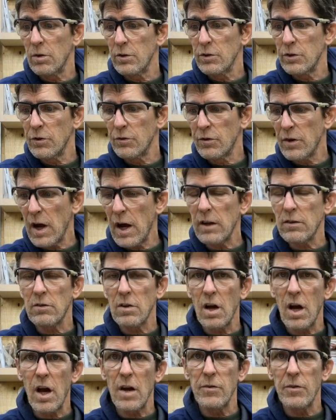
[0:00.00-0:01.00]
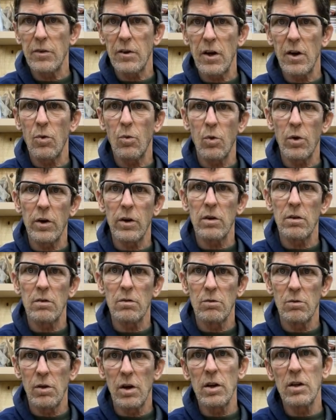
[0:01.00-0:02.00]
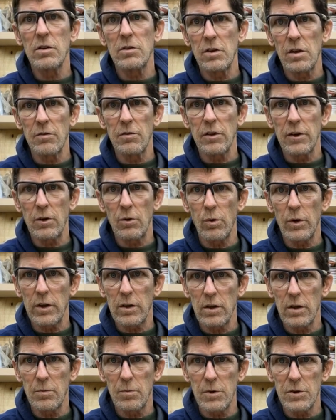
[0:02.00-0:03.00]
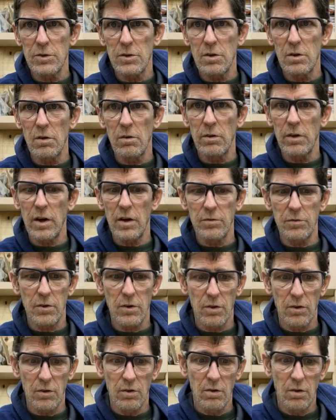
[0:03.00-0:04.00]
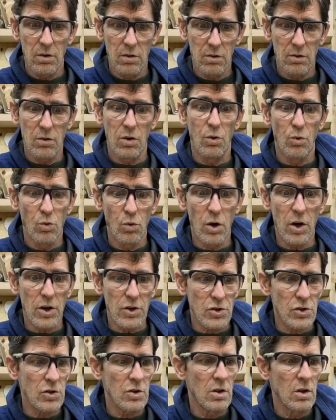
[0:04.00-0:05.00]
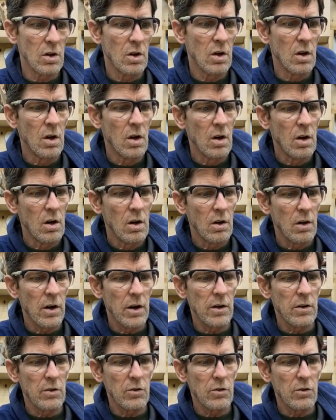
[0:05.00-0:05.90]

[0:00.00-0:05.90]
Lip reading: You've got time, you got to work relatively quickly, but you don't have to rush, right?